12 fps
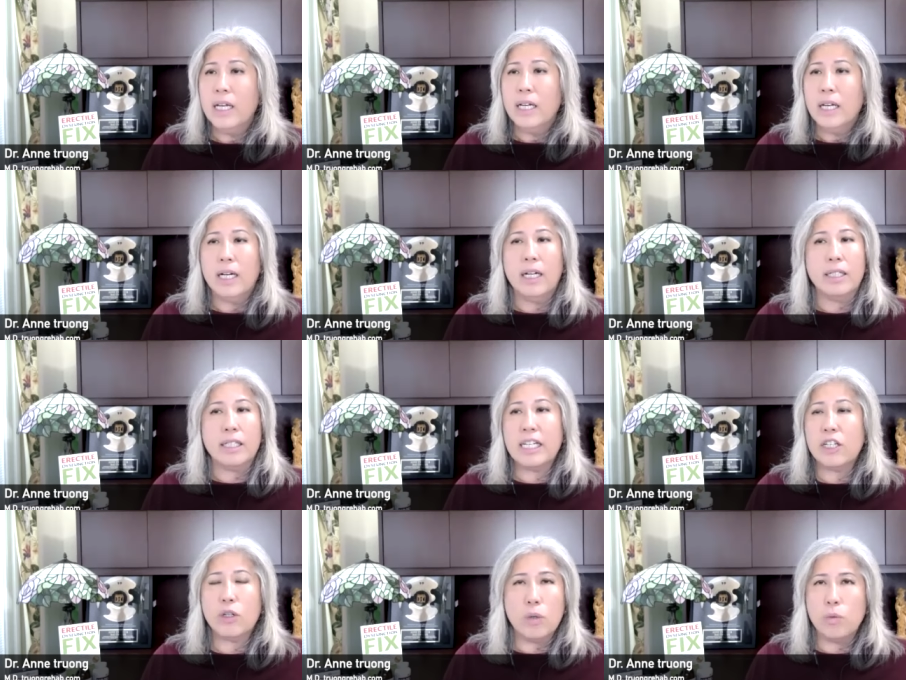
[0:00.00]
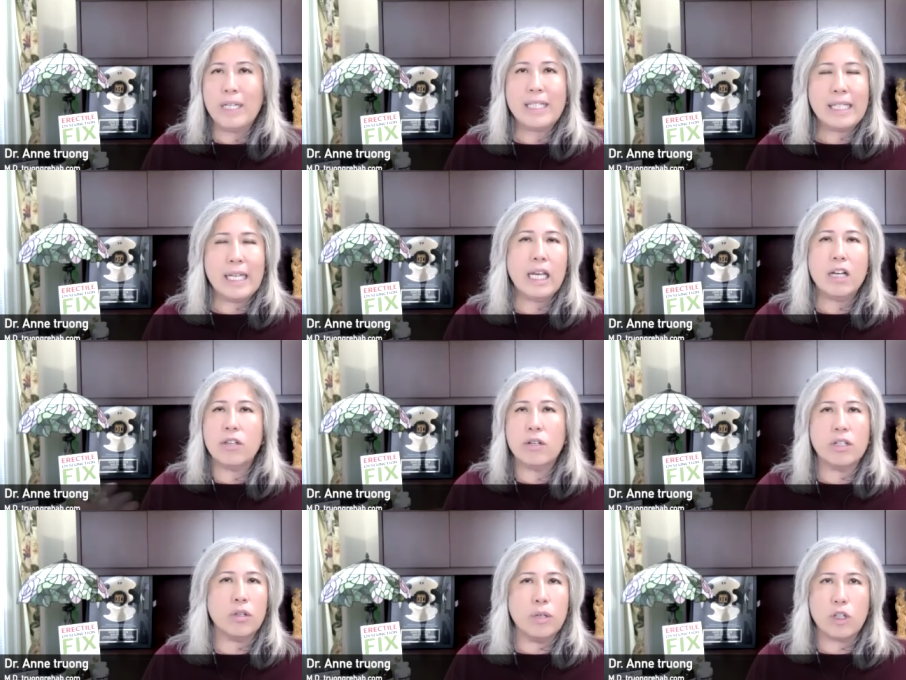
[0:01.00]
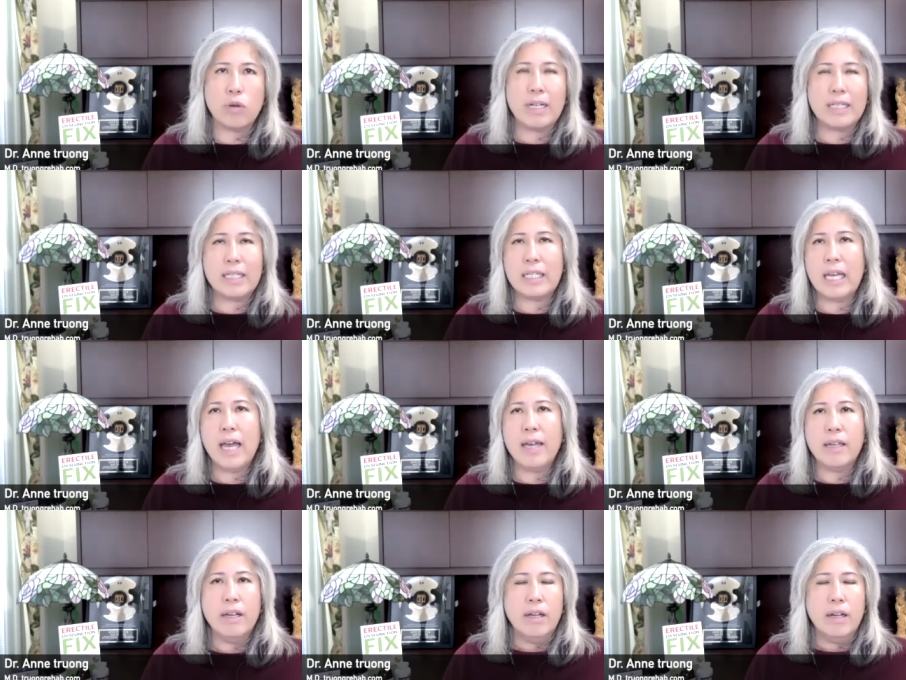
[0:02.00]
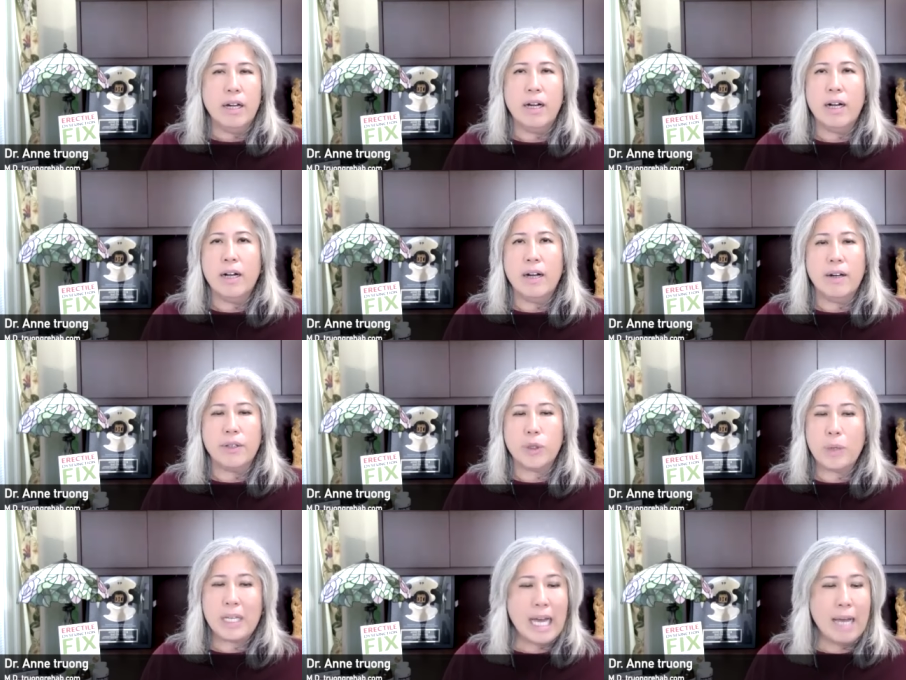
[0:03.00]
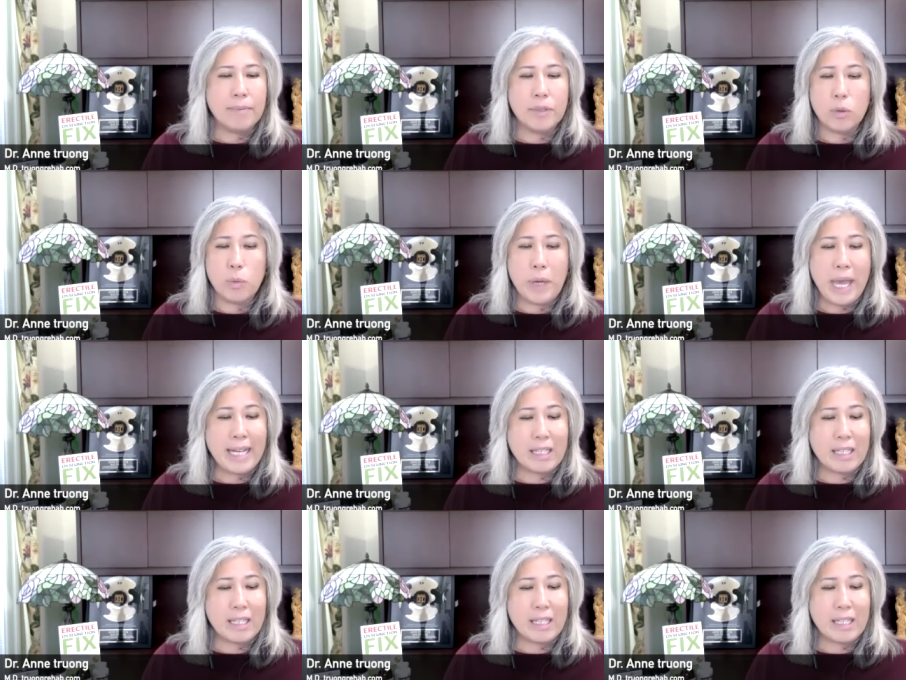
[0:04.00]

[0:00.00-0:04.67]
Uh, you can do it in one sitting or you can do it twice a day, uh, three times a week.